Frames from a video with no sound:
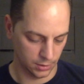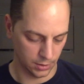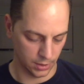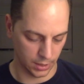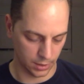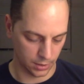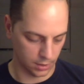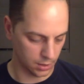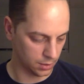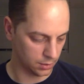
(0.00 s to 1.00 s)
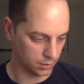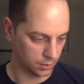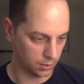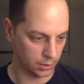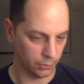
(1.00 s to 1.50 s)
And
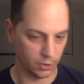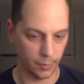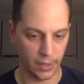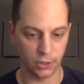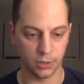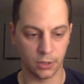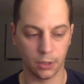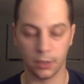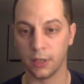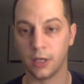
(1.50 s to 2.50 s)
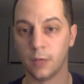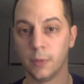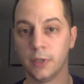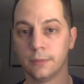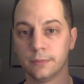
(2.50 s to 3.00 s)
I would imagine they're all going to come
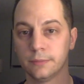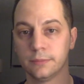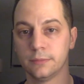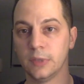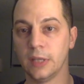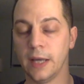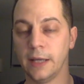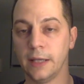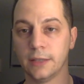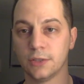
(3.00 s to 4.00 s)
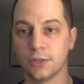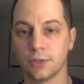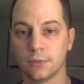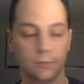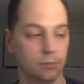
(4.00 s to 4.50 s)
in 9/8.
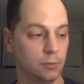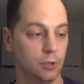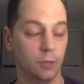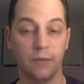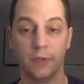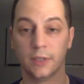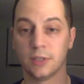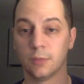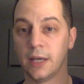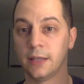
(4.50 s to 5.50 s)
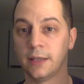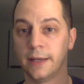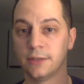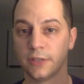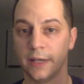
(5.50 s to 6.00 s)
You might even get some
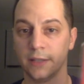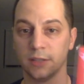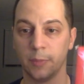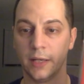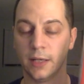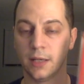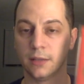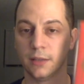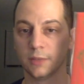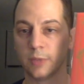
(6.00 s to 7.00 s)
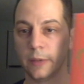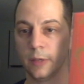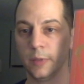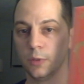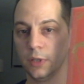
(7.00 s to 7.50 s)
9/9s or 10s, depending on, because it's probably going
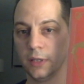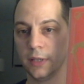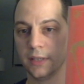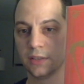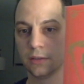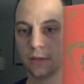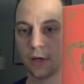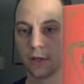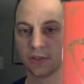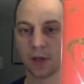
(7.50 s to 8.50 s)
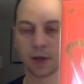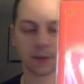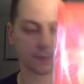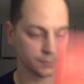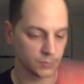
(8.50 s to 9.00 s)
to be a really nice cardstock.
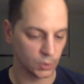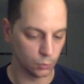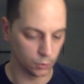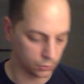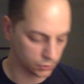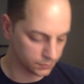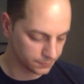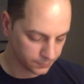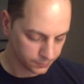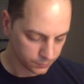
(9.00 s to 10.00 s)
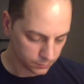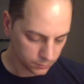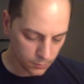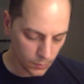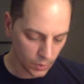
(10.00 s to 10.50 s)
Who knows?
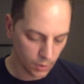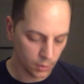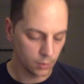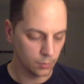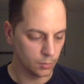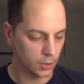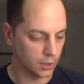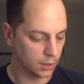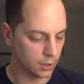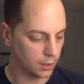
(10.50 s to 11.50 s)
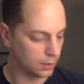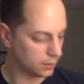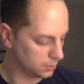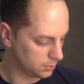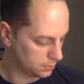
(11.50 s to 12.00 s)

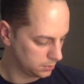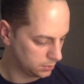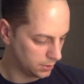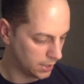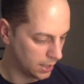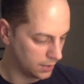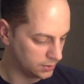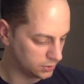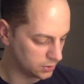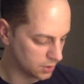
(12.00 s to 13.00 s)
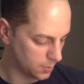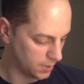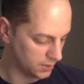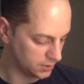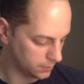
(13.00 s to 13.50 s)
But, yeah, this is just
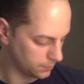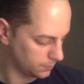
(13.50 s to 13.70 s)
amazing.